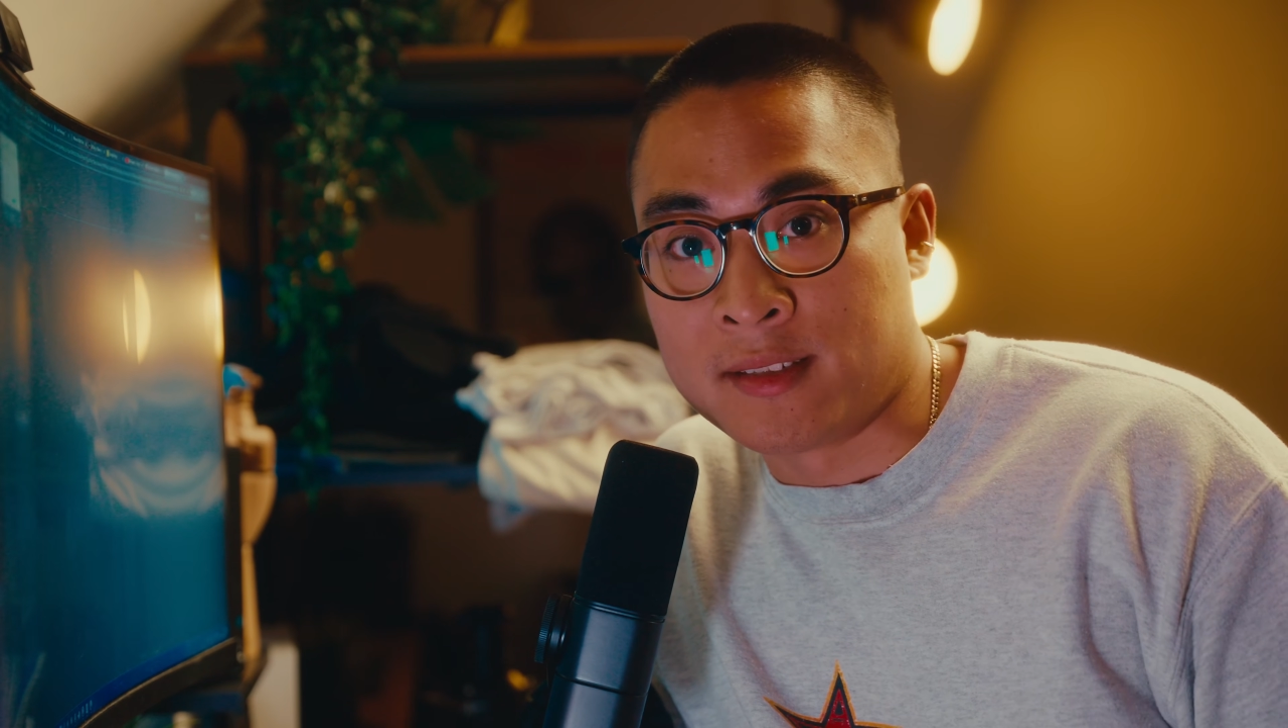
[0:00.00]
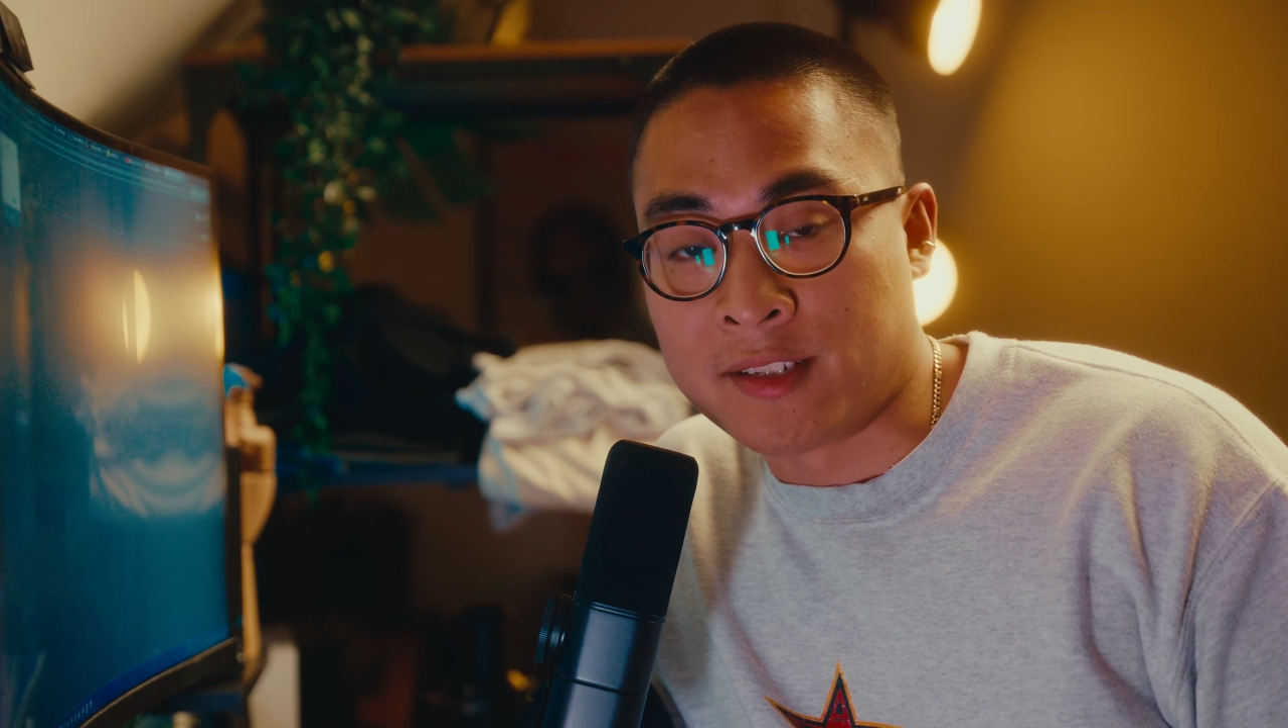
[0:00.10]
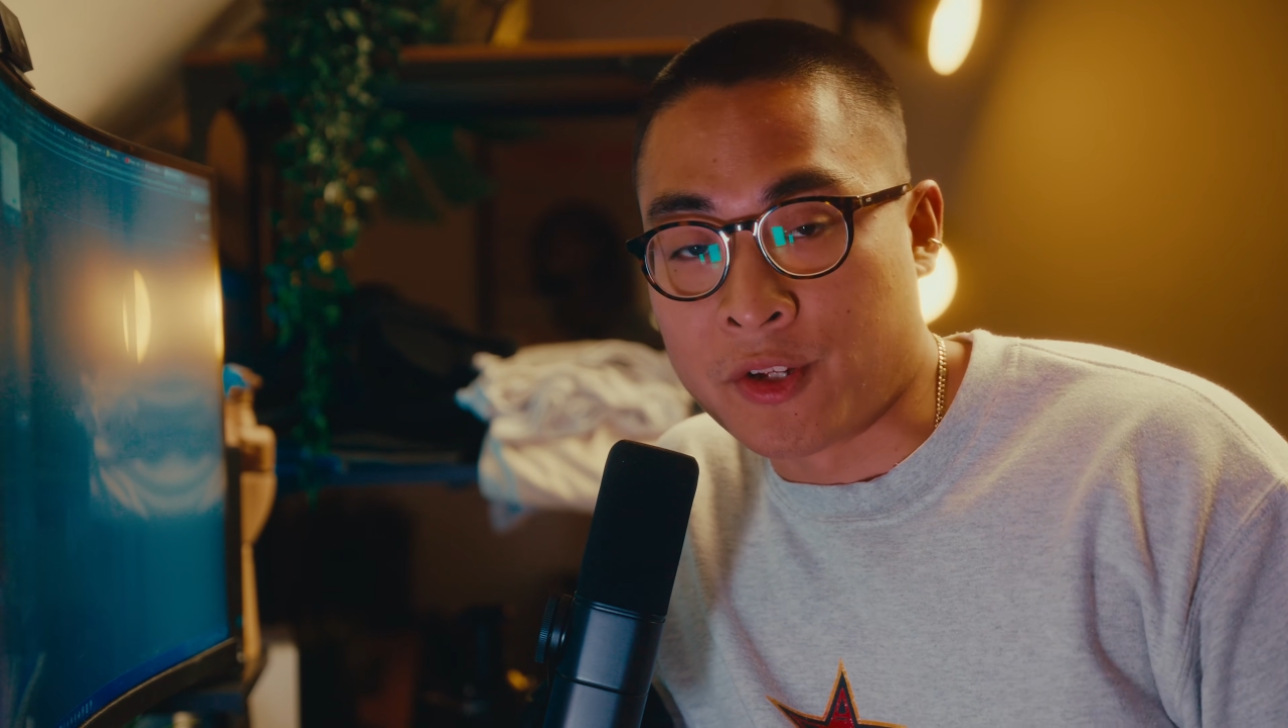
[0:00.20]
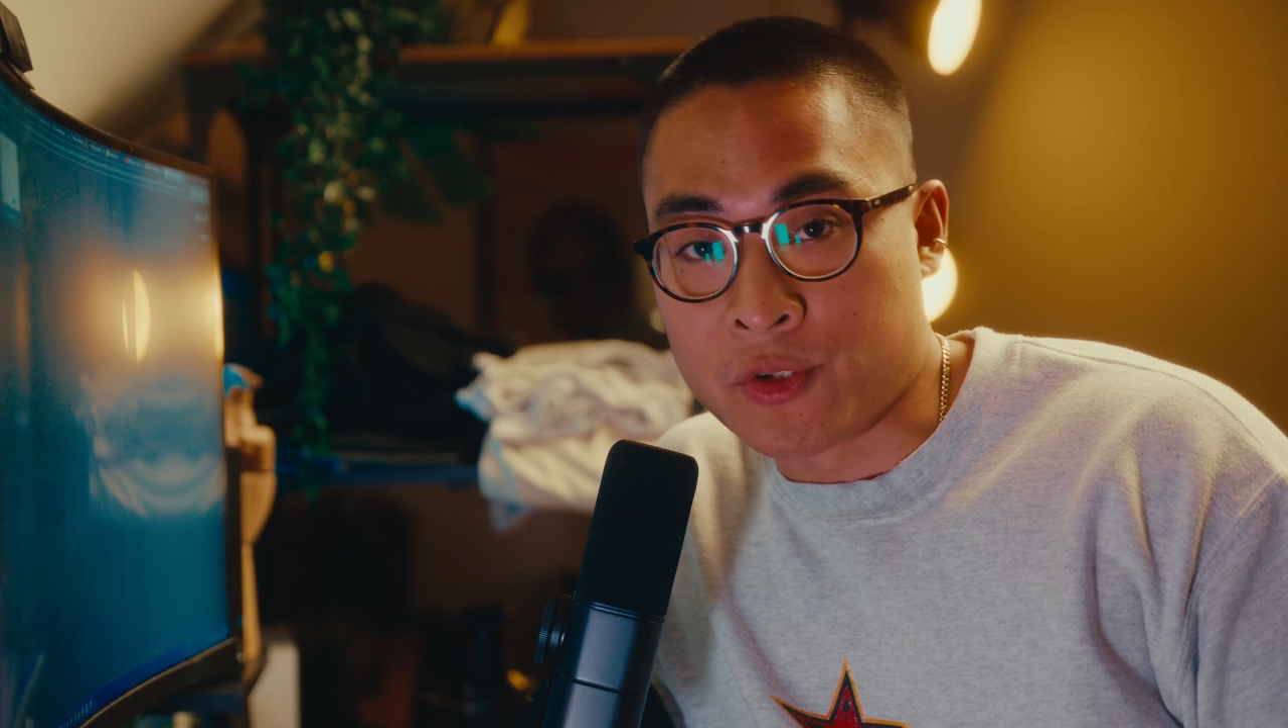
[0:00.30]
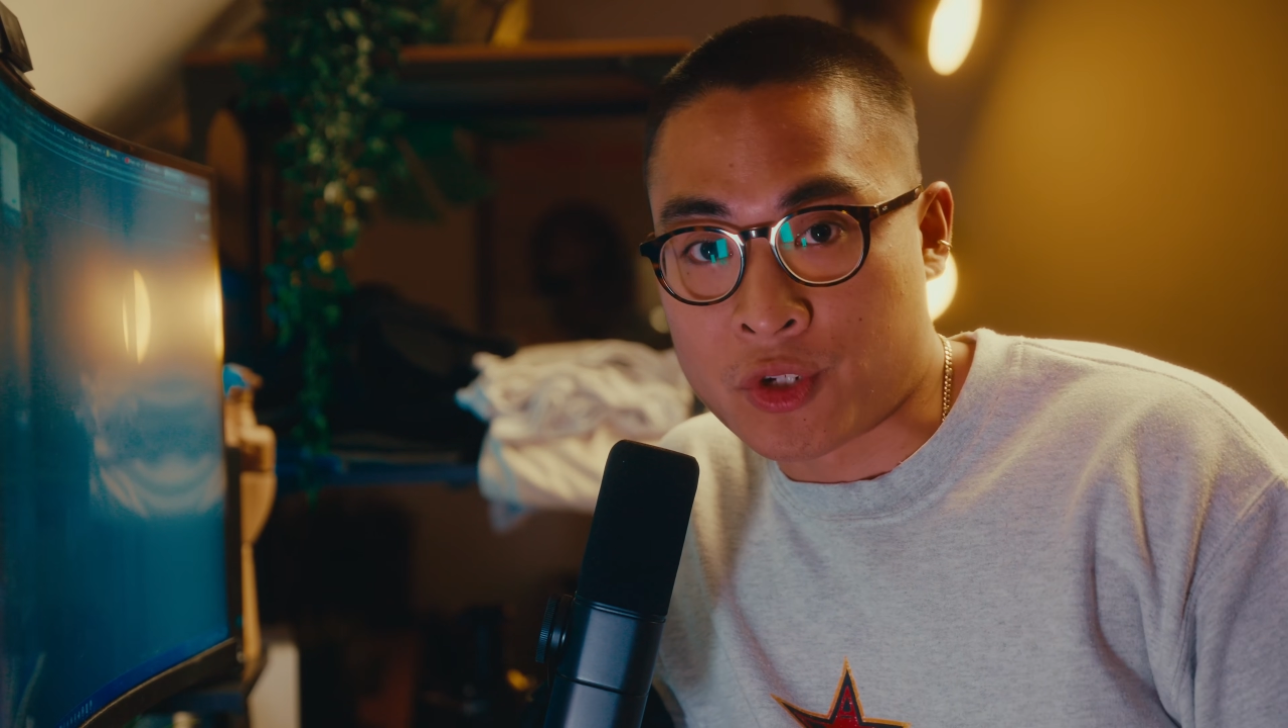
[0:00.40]
and
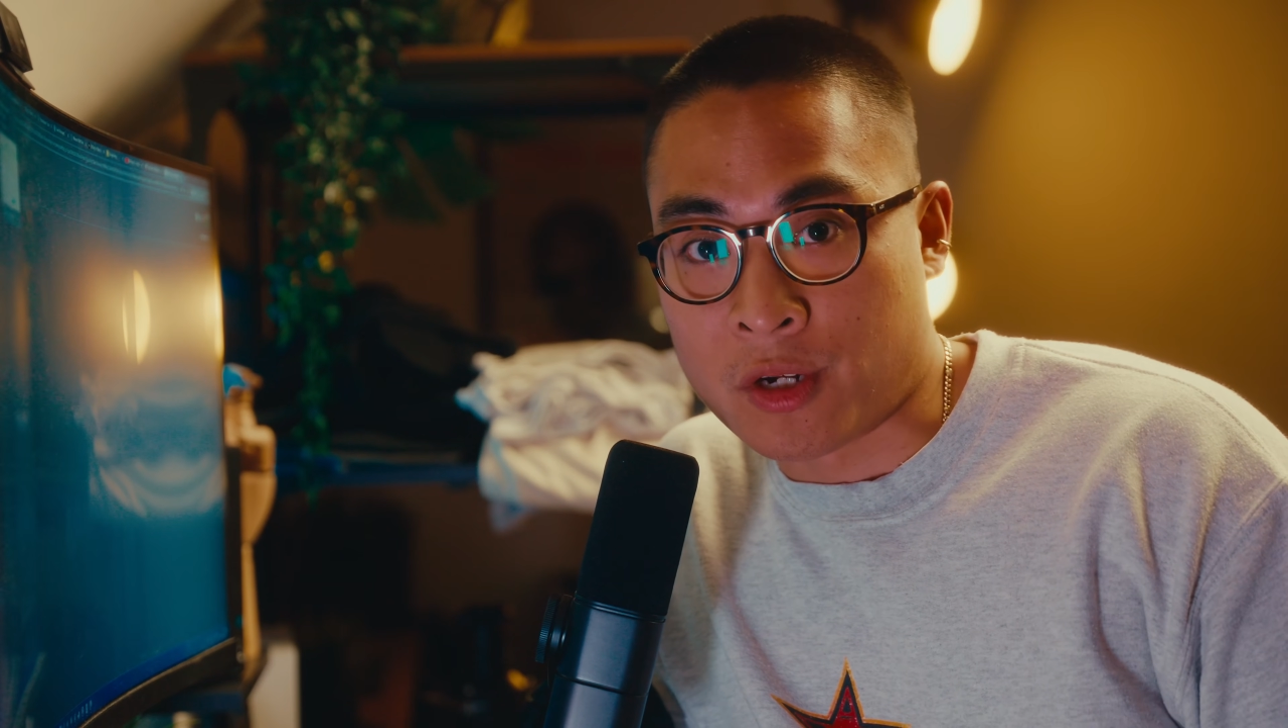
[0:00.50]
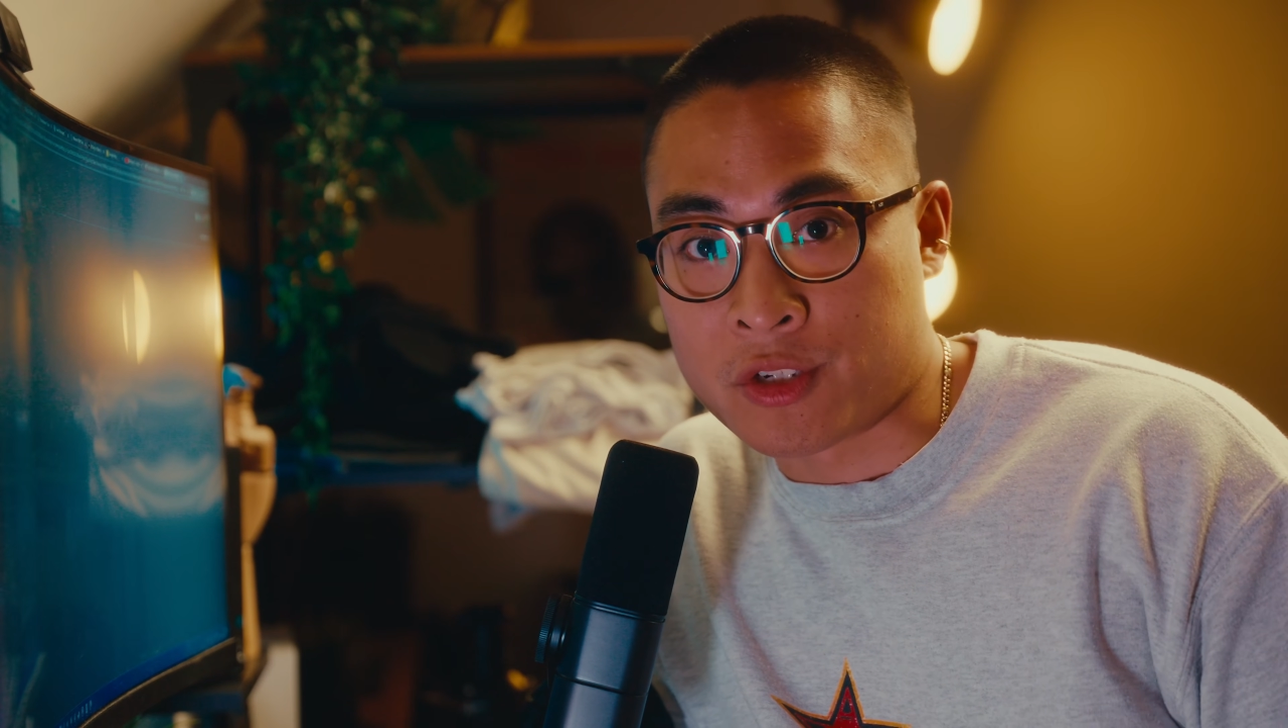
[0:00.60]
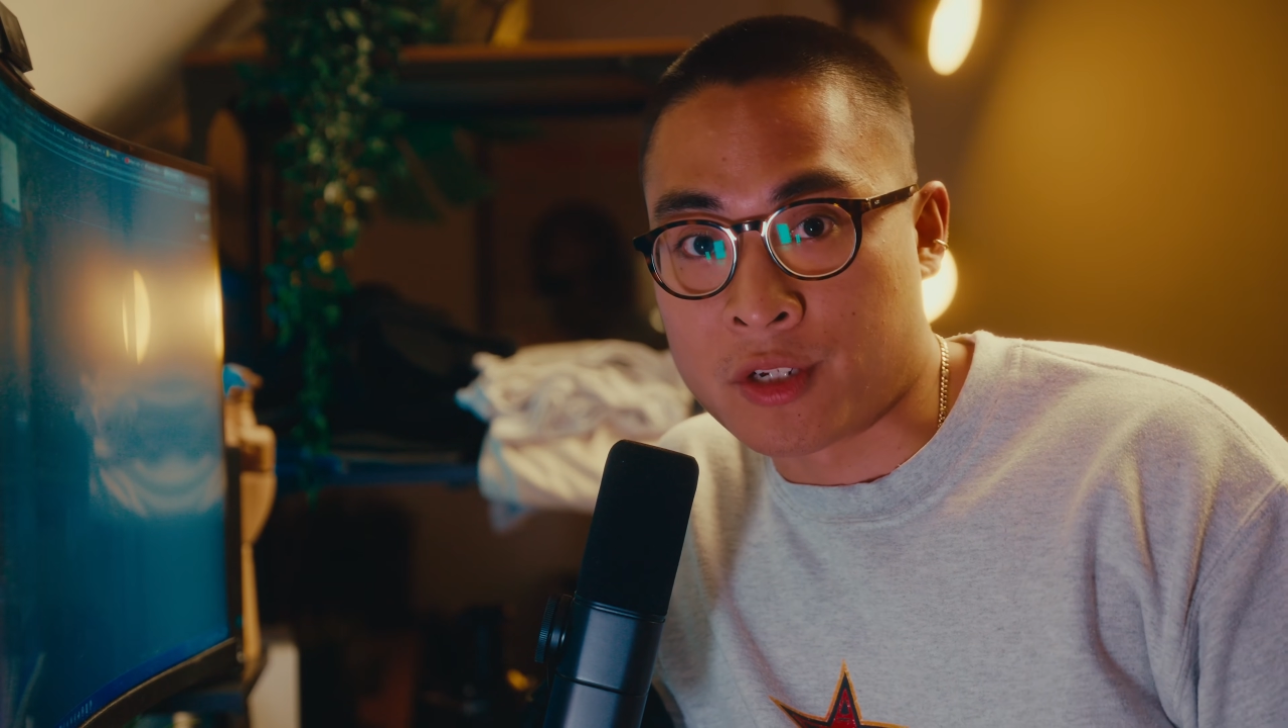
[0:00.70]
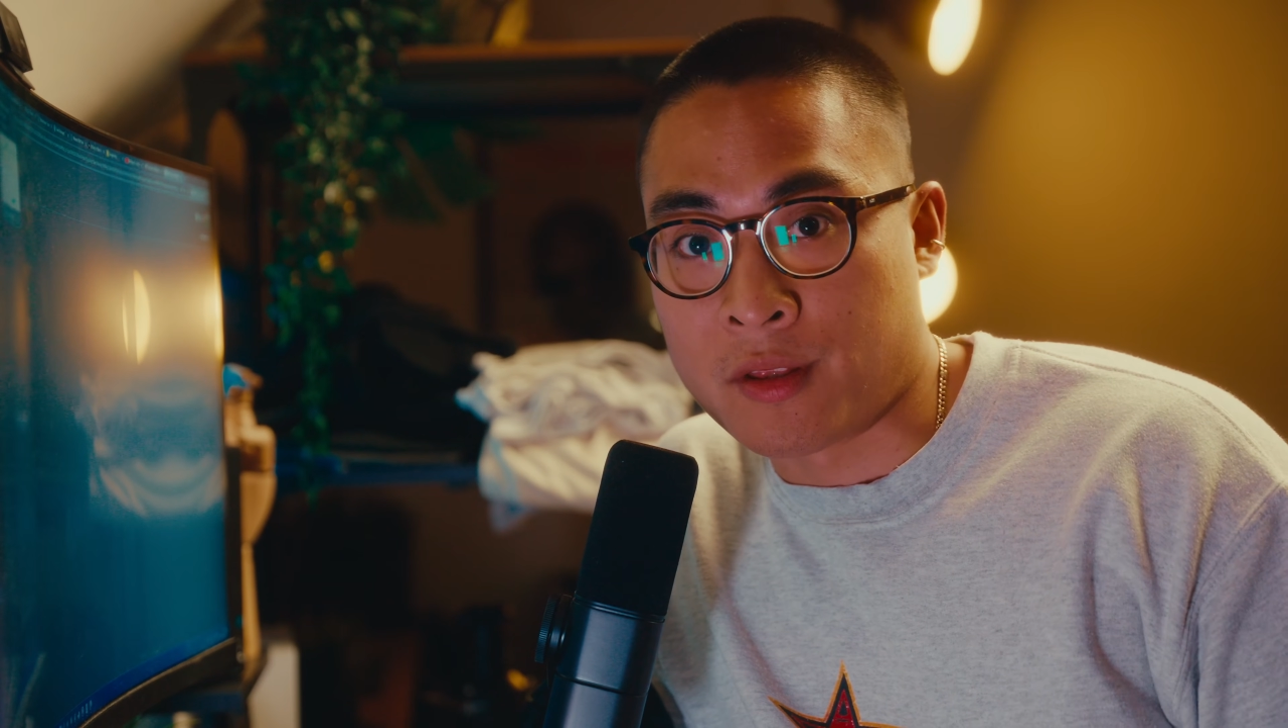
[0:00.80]
node structure